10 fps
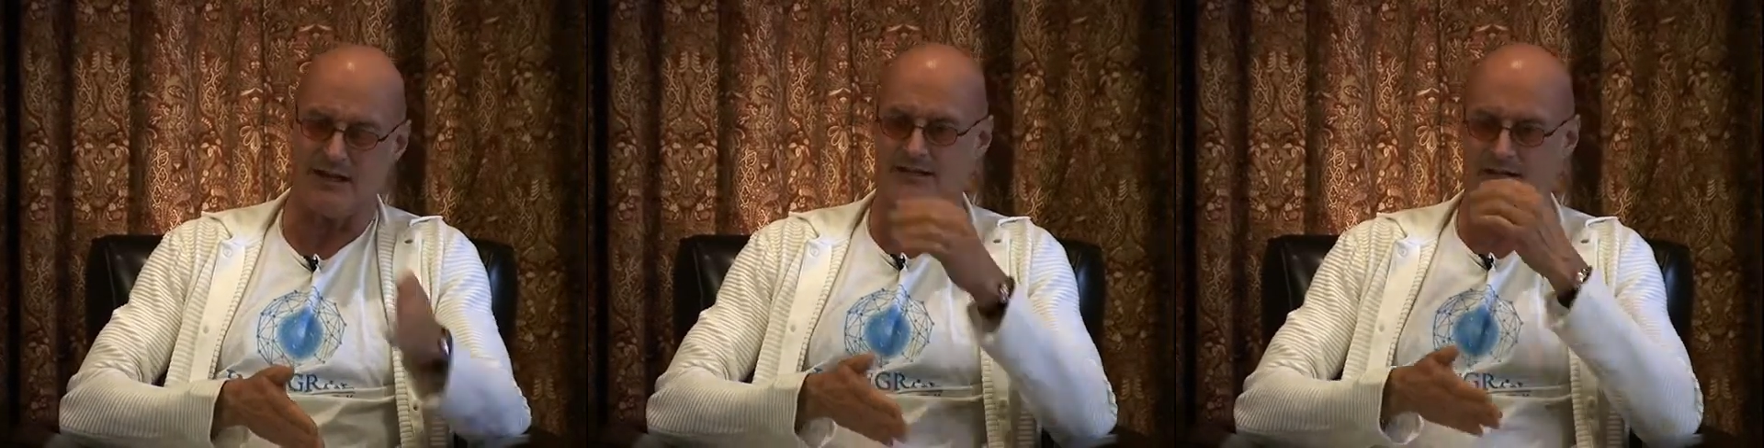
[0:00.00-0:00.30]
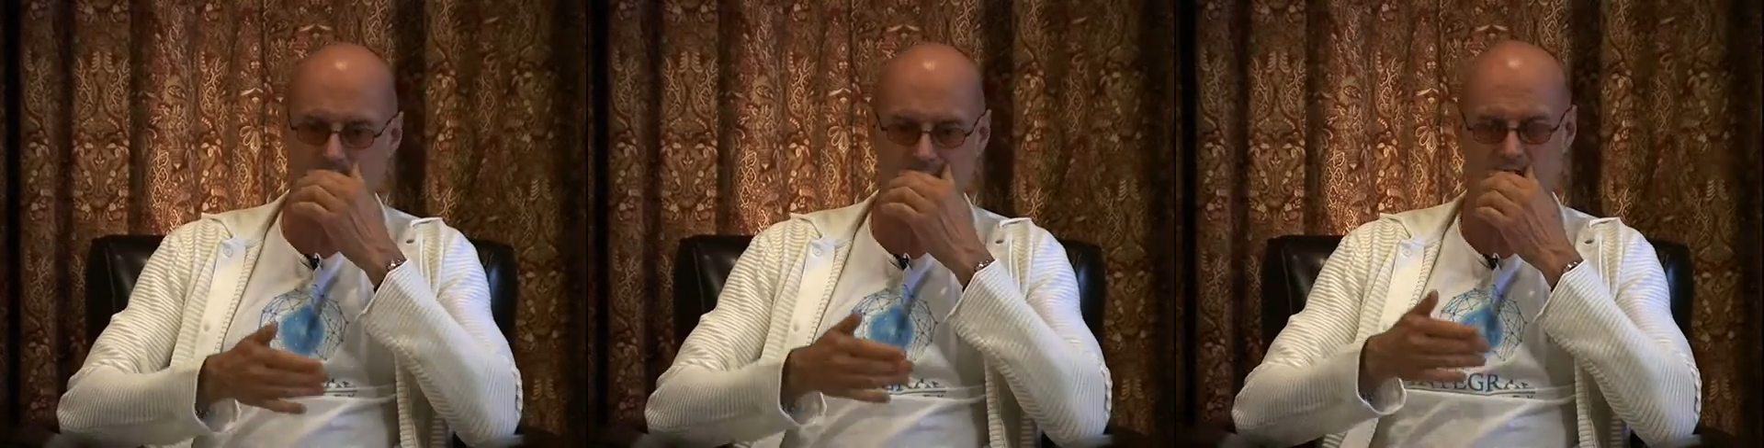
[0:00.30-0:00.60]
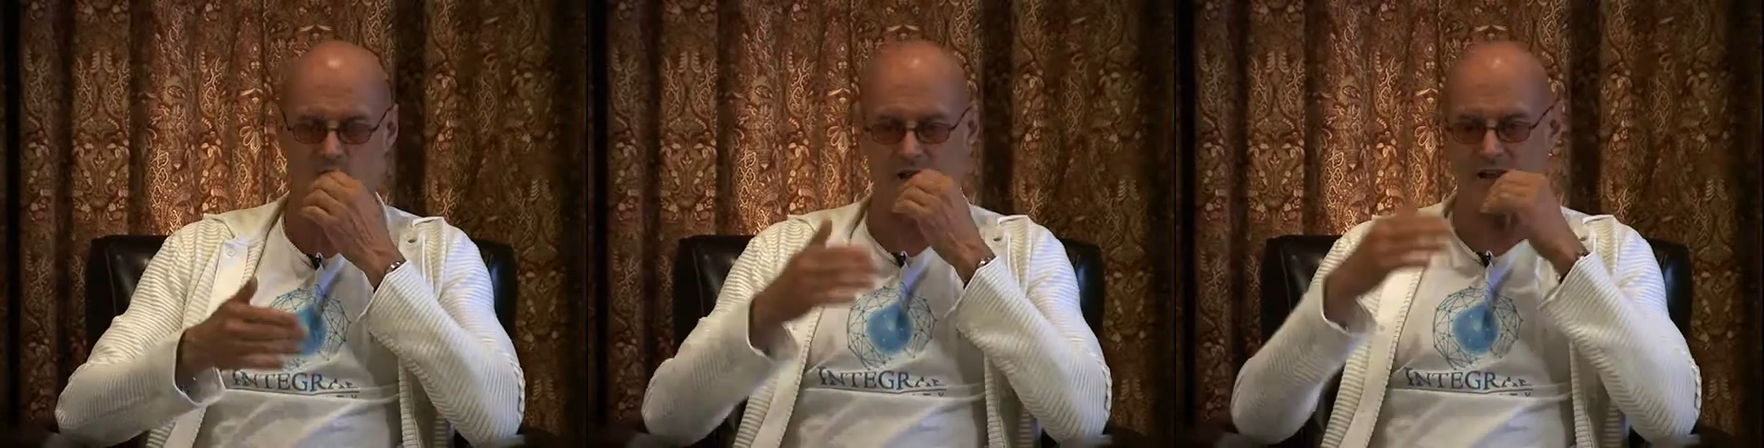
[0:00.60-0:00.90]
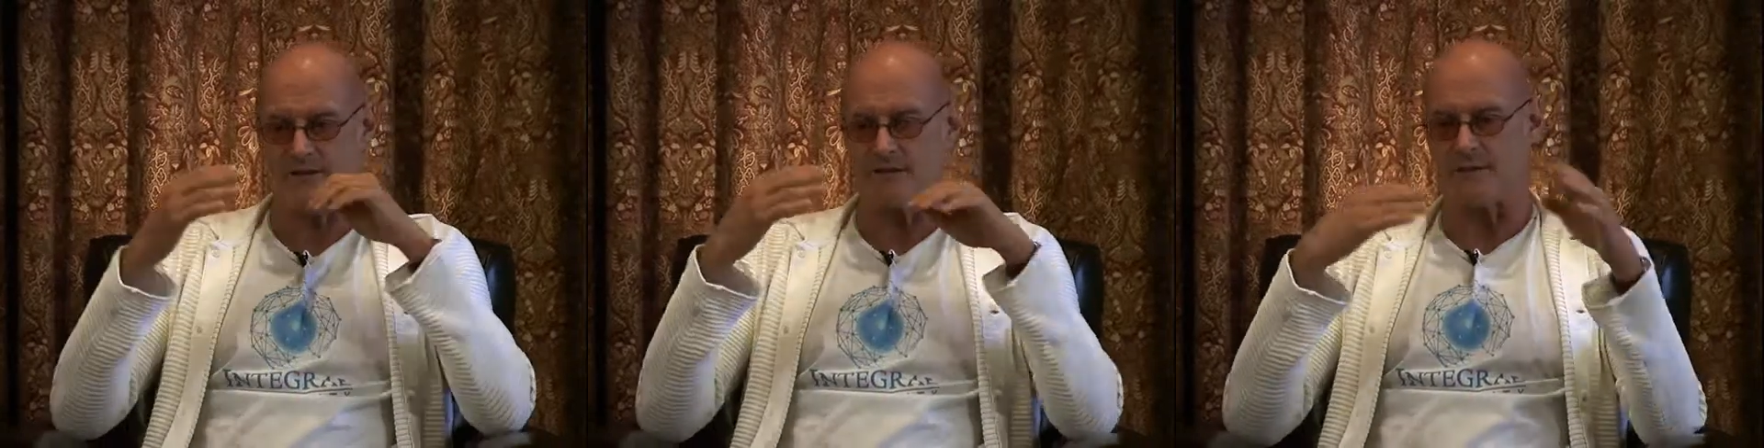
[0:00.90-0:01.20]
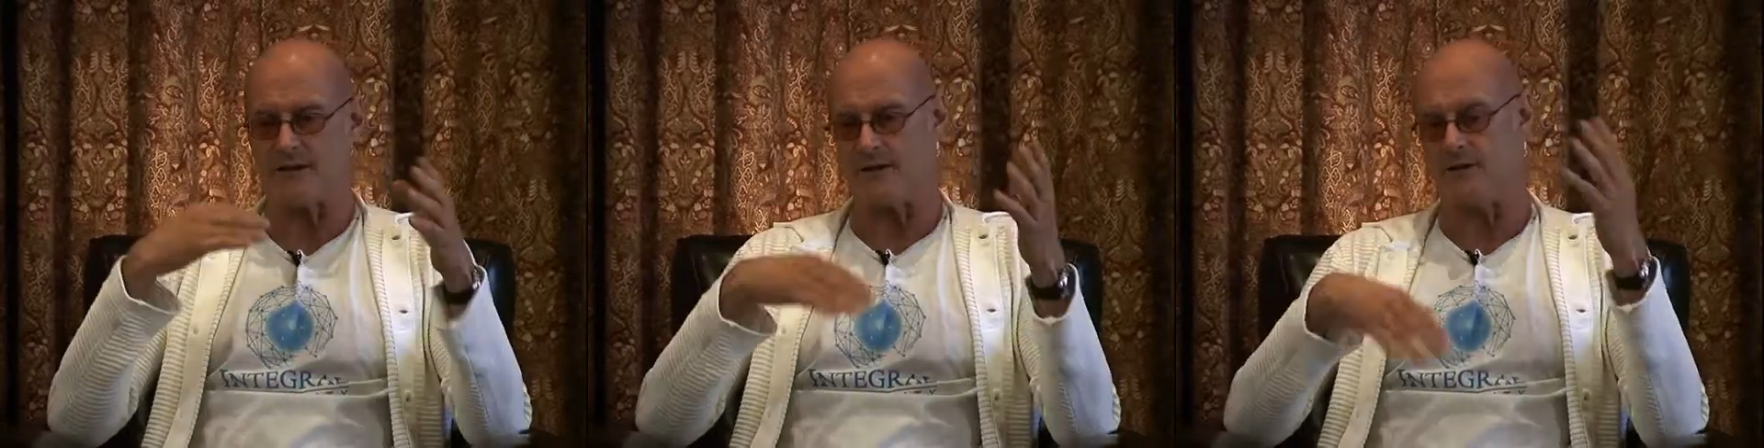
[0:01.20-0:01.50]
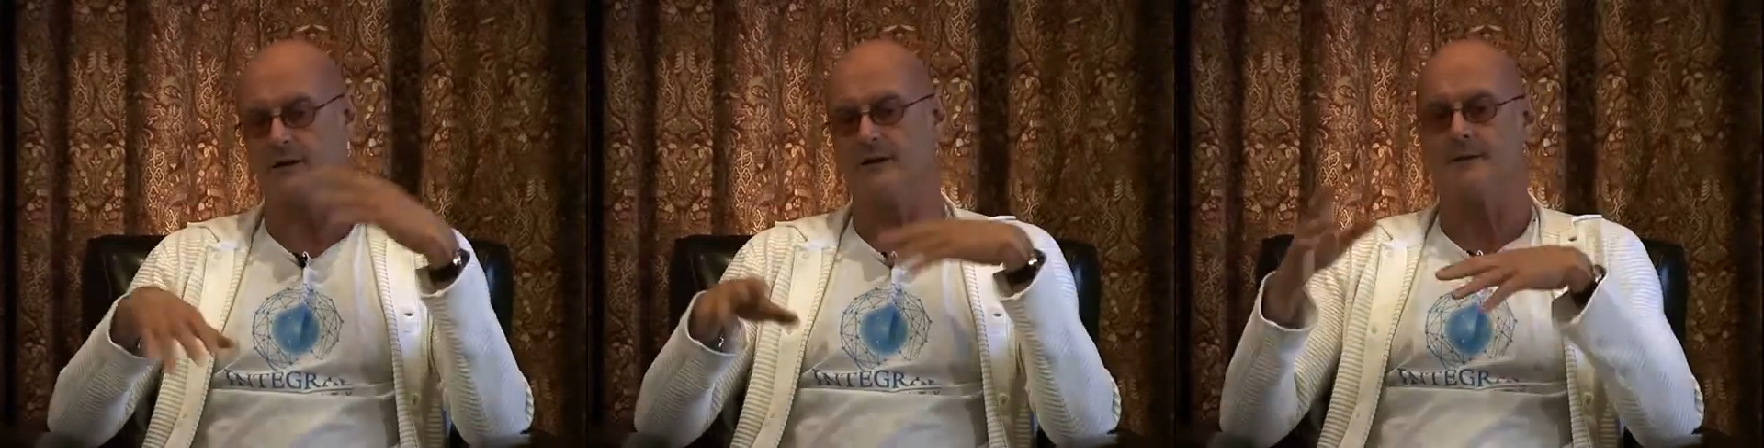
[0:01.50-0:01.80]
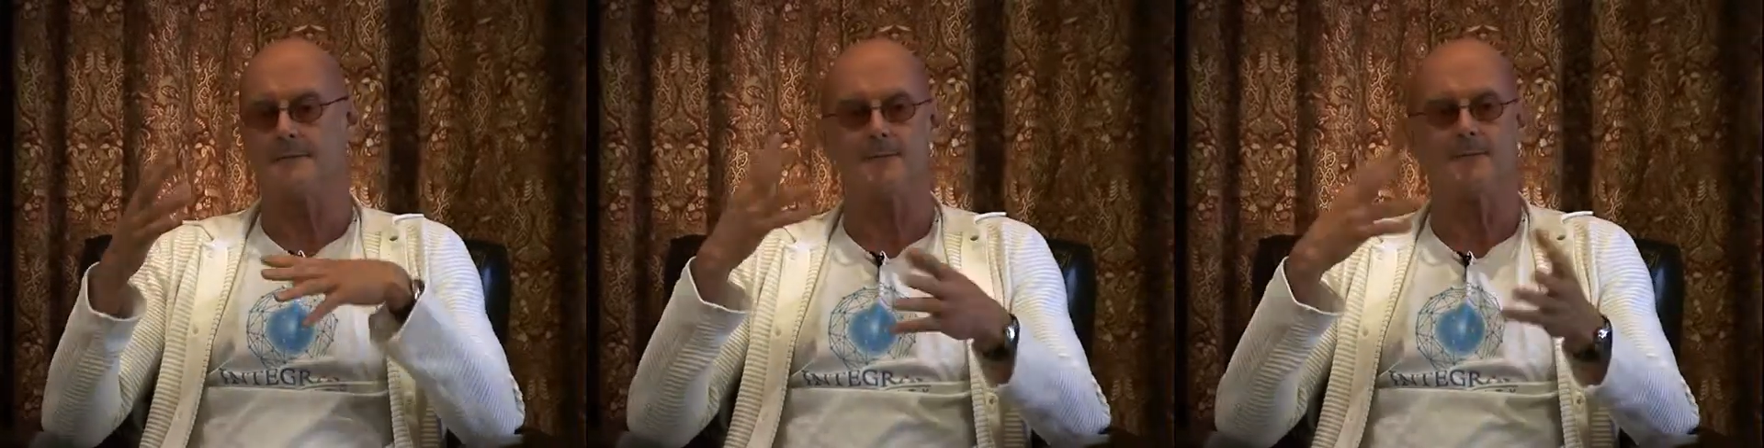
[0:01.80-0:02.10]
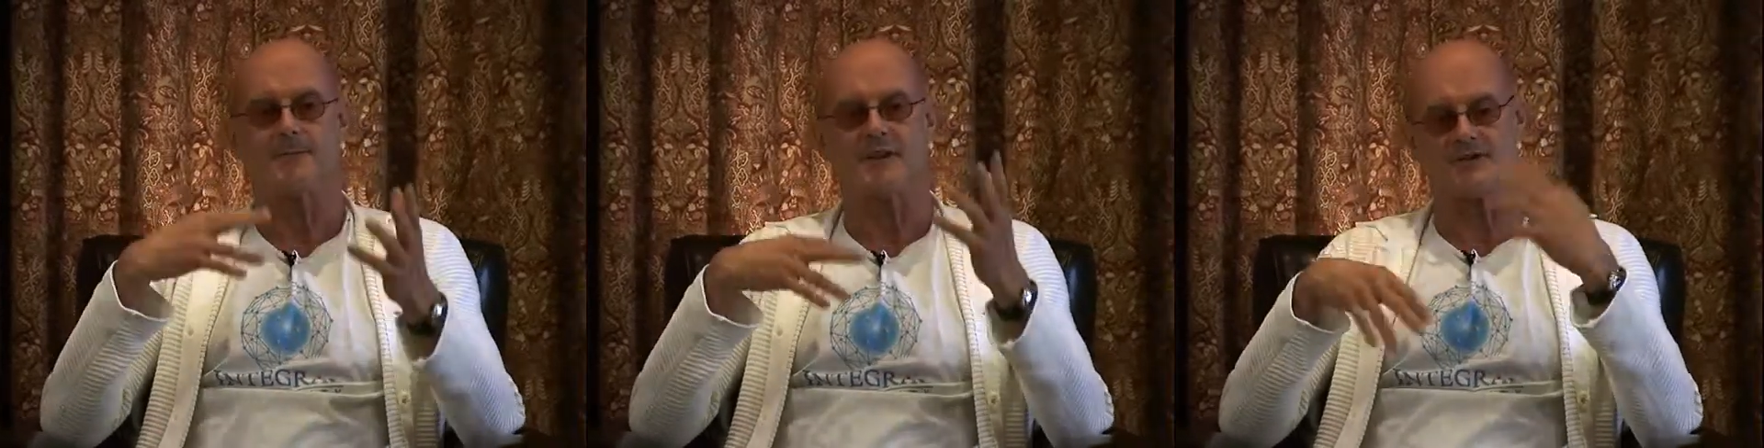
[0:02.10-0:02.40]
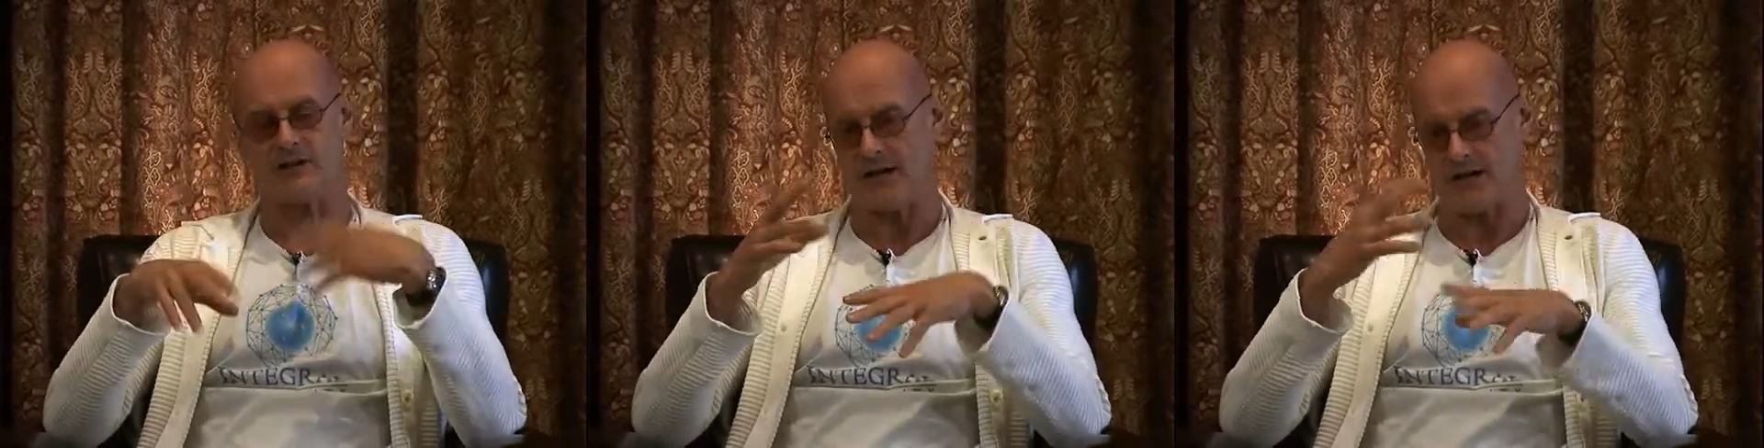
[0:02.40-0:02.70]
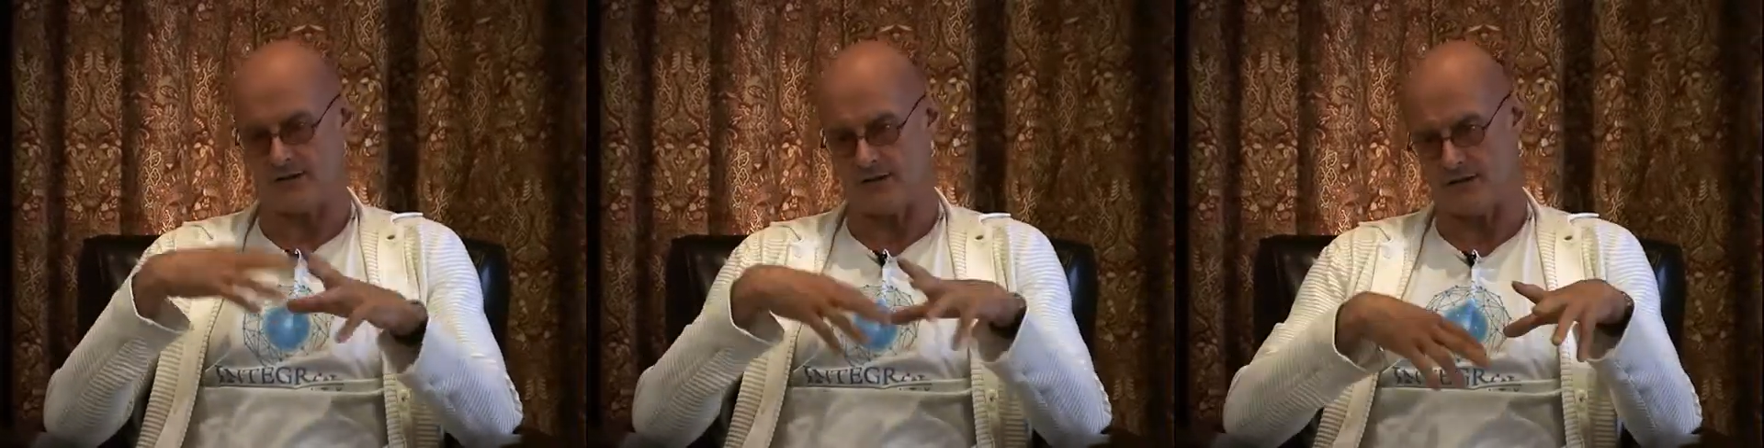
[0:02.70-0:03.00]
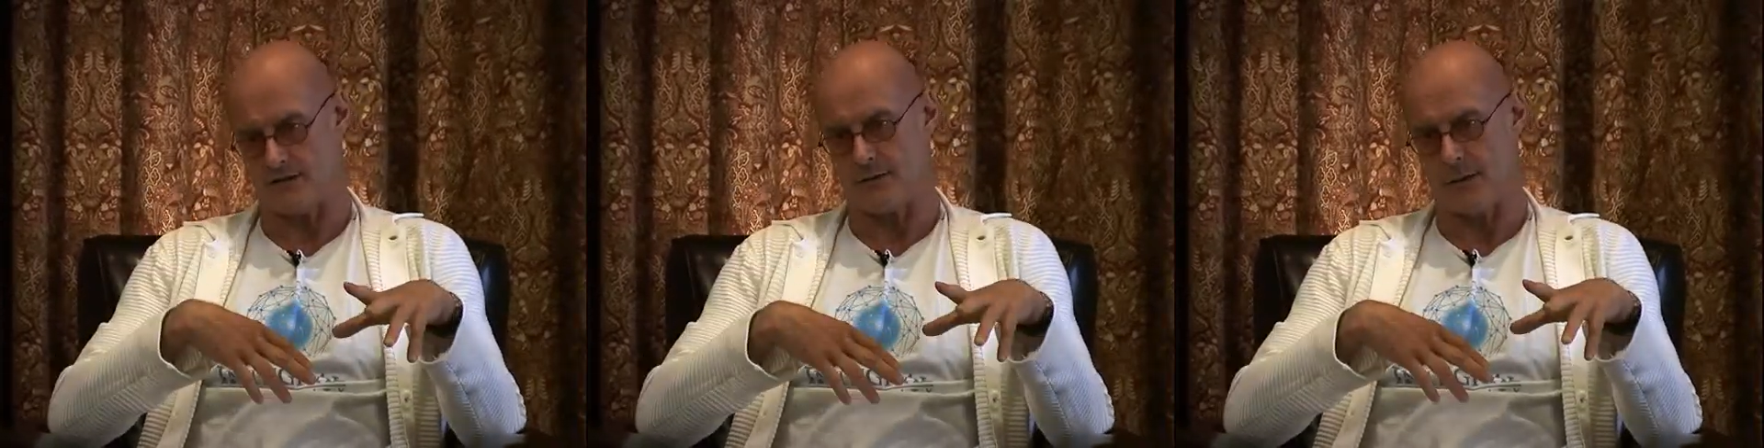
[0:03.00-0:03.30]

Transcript: So we have to be judged